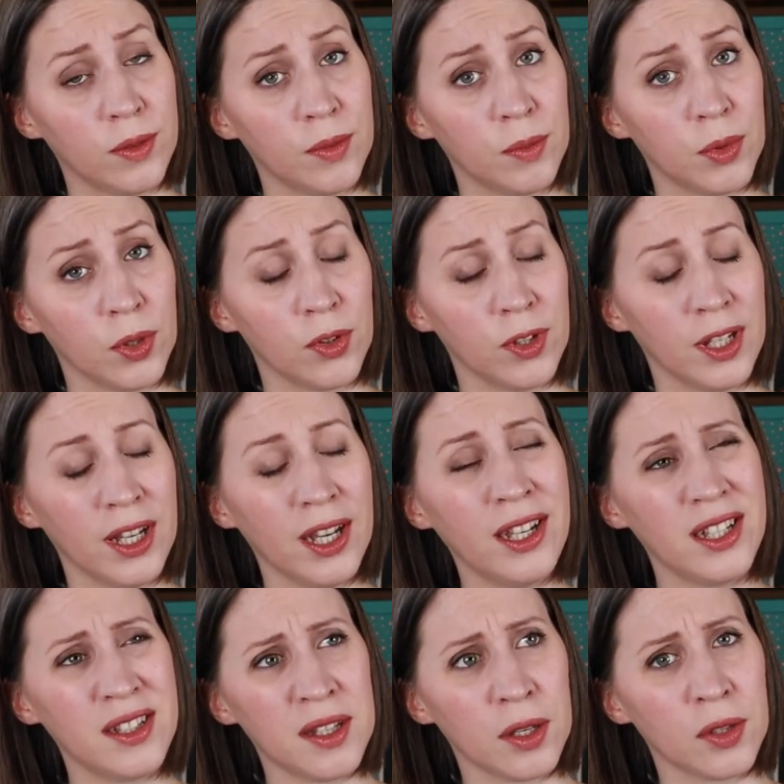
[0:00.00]
Poor thing. I
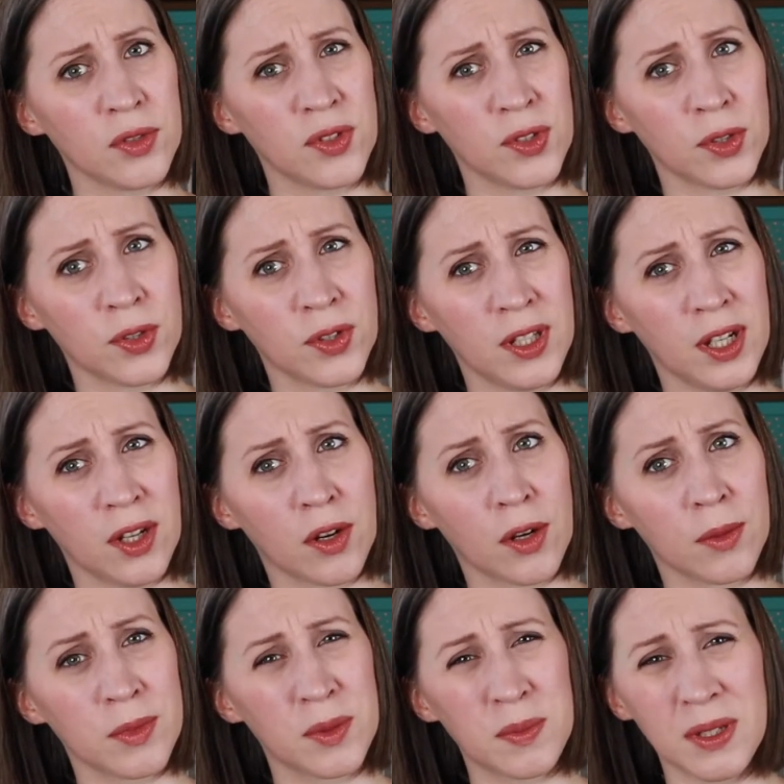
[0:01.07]
guess I could start on the
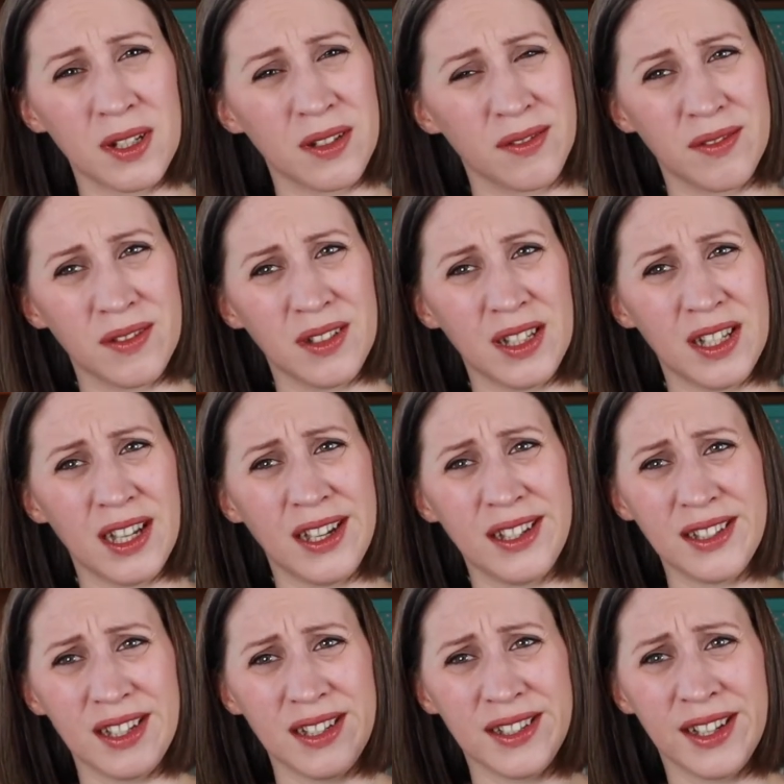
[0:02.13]
arms, but
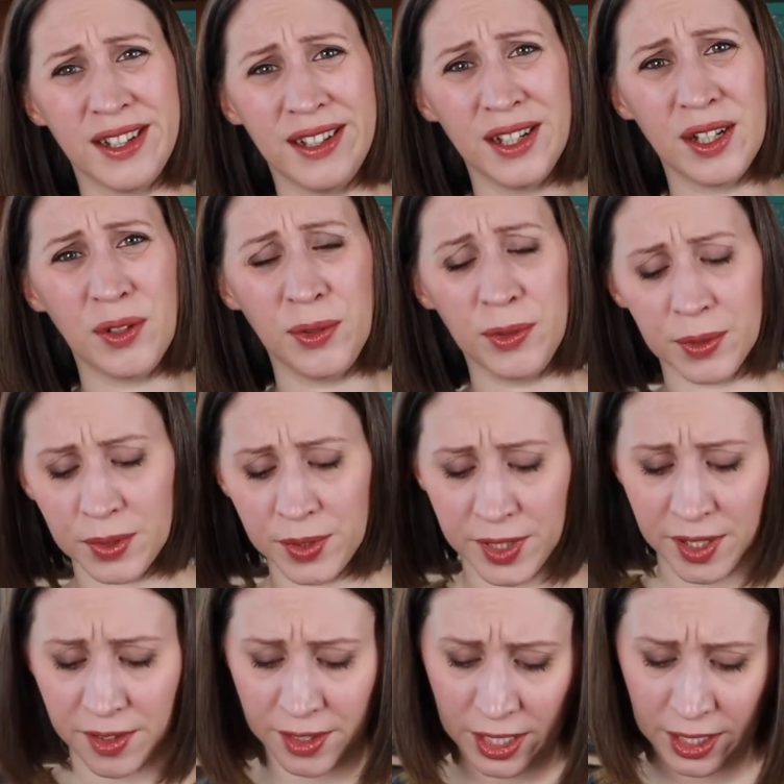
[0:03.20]
as I said, the whole
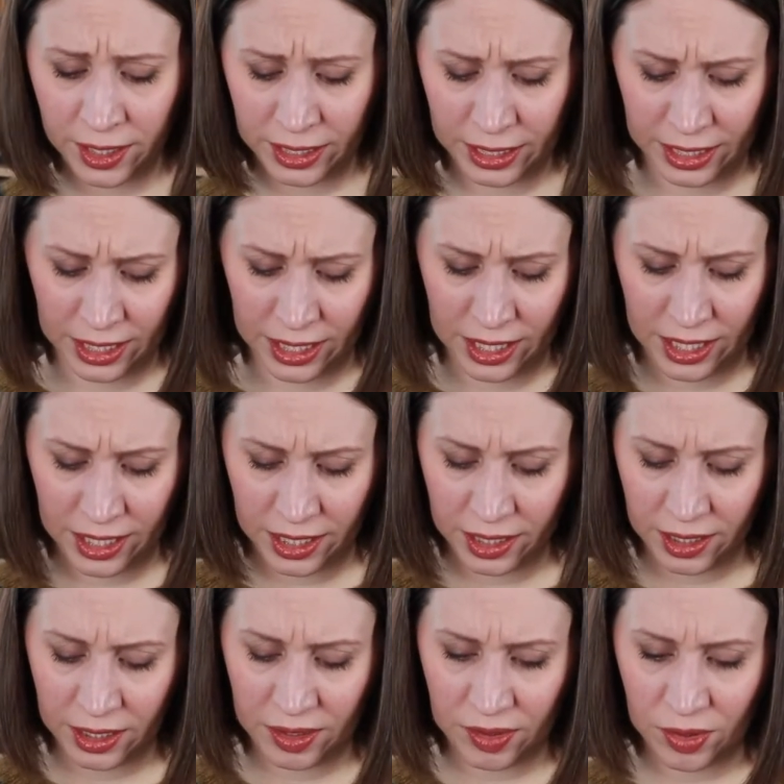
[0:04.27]
crochet thing, I
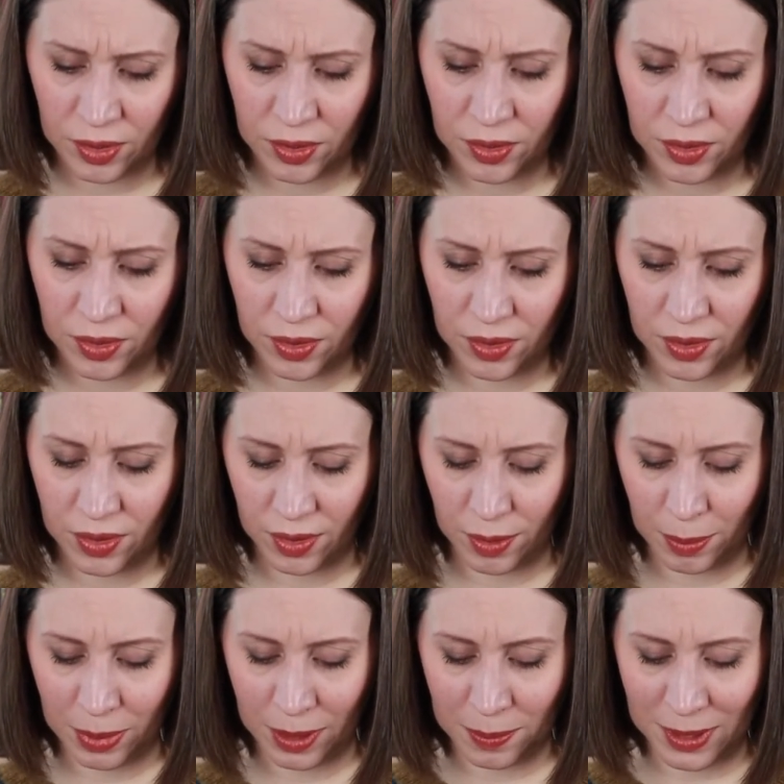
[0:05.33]
need to
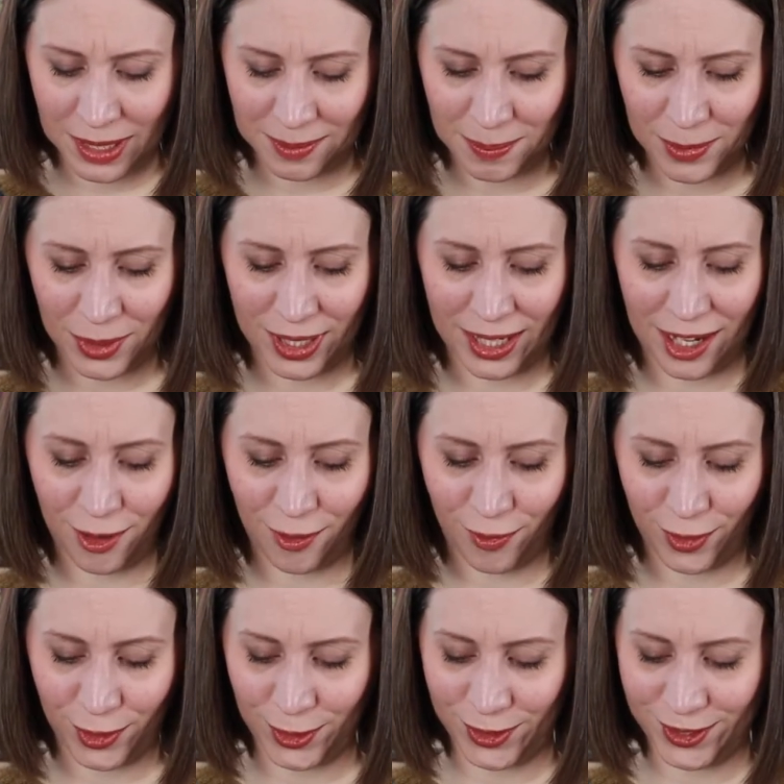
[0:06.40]
be a bit more
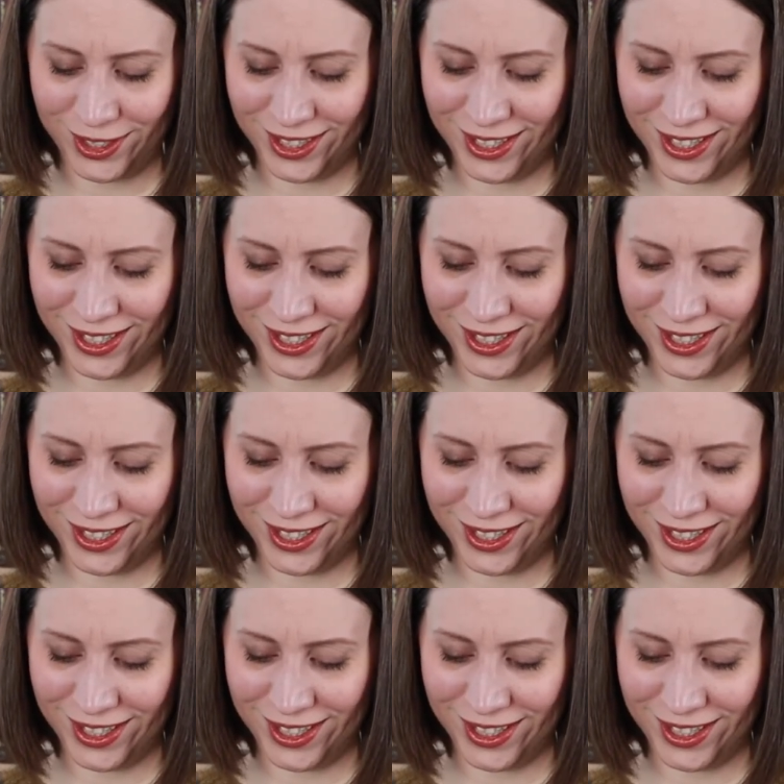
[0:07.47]
careful.